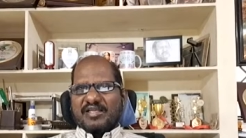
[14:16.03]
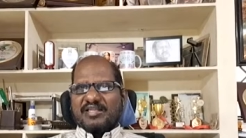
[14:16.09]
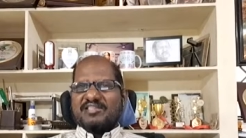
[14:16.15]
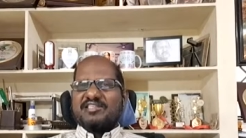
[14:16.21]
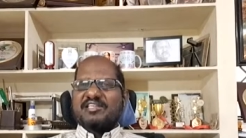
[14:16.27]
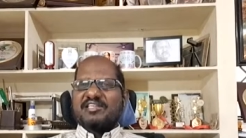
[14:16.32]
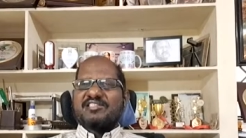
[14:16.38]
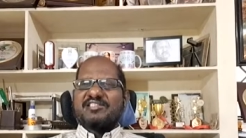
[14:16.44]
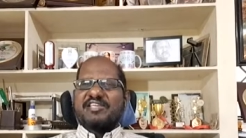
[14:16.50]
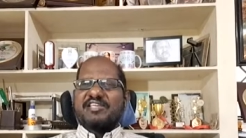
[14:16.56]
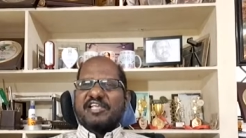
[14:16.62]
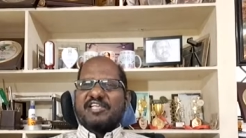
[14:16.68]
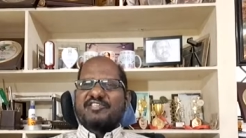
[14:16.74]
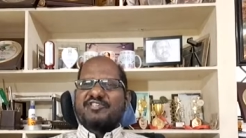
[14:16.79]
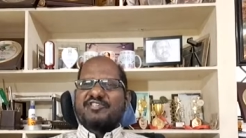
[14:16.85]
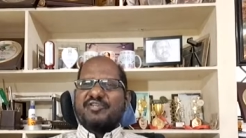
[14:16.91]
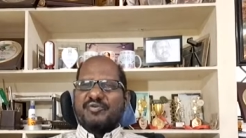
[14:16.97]
Research
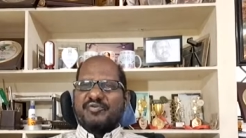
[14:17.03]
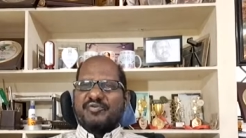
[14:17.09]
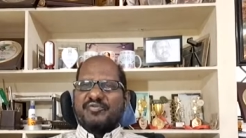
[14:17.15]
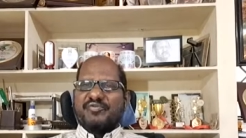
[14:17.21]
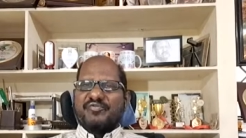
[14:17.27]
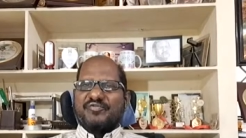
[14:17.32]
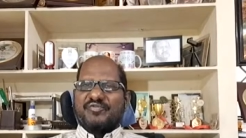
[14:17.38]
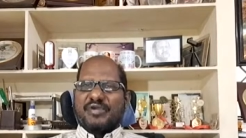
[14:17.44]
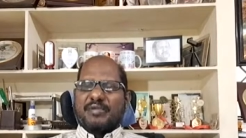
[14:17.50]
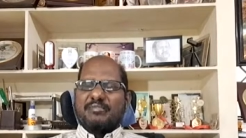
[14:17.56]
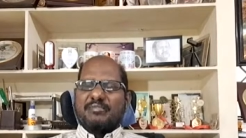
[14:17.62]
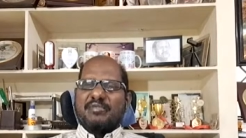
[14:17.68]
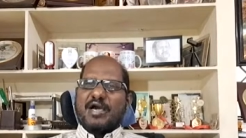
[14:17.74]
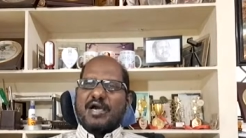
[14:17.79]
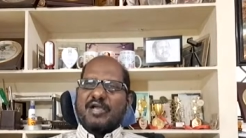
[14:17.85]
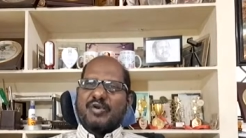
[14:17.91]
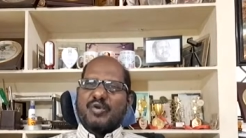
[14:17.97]
takes you
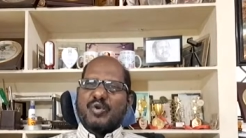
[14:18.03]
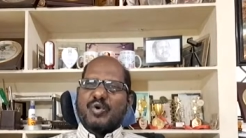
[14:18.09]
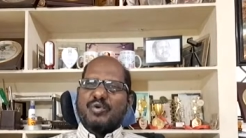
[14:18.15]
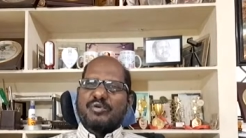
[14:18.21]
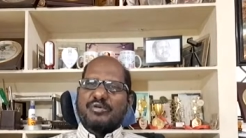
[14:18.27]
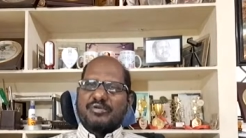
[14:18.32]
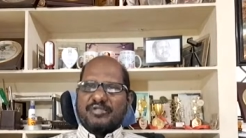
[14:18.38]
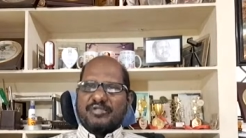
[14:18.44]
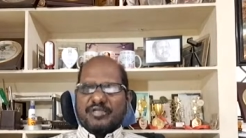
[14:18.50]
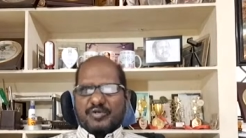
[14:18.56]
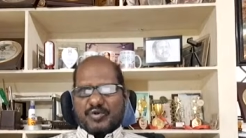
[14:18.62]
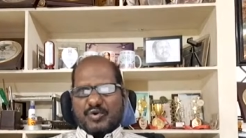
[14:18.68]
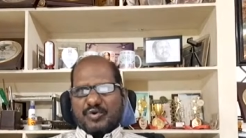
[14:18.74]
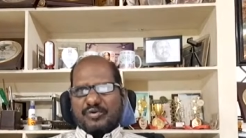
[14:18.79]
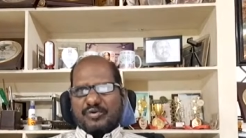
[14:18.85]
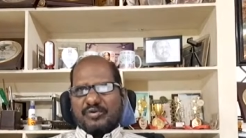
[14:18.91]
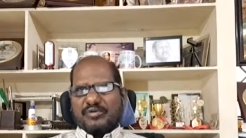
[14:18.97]
from unknown to the
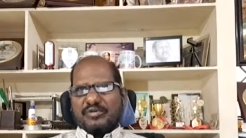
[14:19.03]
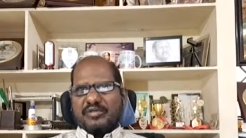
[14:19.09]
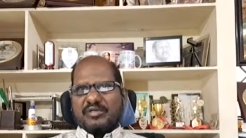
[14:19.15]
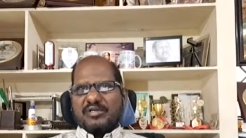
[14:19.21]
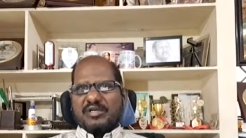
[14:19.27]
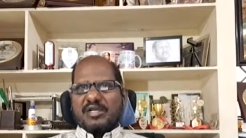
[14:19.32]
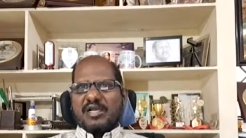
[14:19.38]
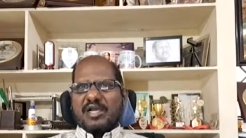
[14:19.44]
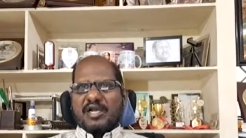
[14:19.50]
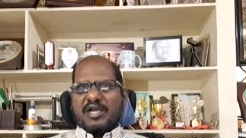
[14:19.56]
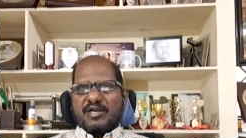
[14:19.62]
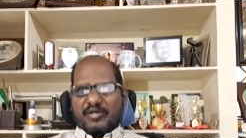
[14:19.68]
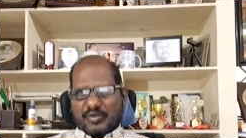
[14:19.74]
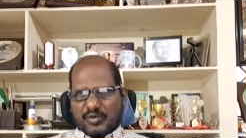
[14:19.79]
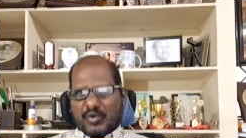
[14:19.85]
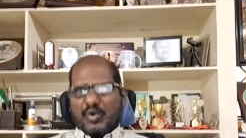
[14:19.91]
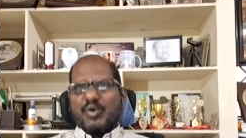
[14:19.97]
known
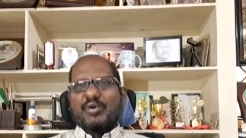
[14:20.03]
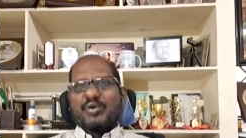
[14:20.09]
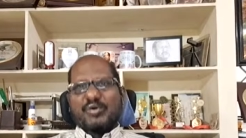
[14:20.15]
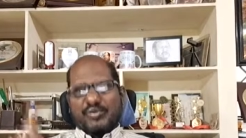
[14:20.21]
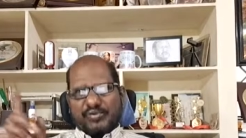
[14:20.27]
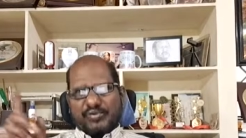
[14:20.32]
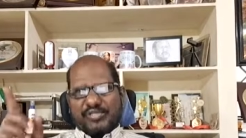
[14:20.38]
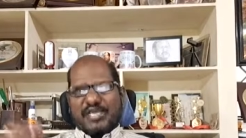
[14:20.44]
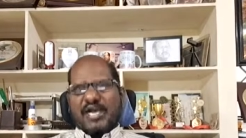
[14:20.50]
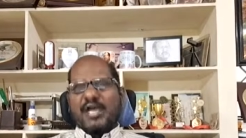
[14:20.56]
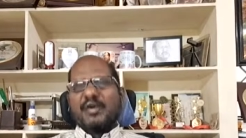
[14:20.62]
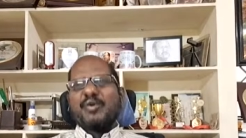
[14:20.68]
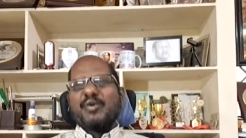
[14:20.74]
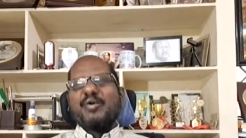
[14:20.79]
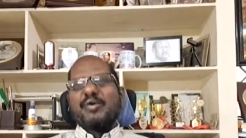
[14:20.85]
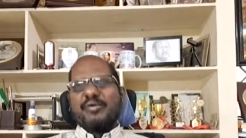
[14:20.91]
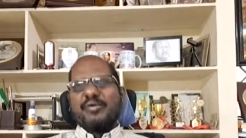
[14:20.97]
and known to the
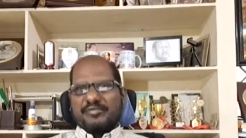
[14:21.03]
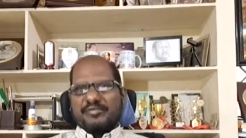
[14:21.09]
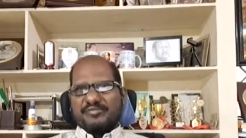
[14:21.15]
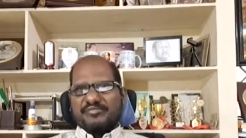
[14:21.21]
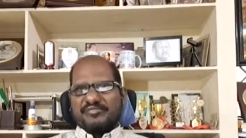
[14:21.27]
unknown.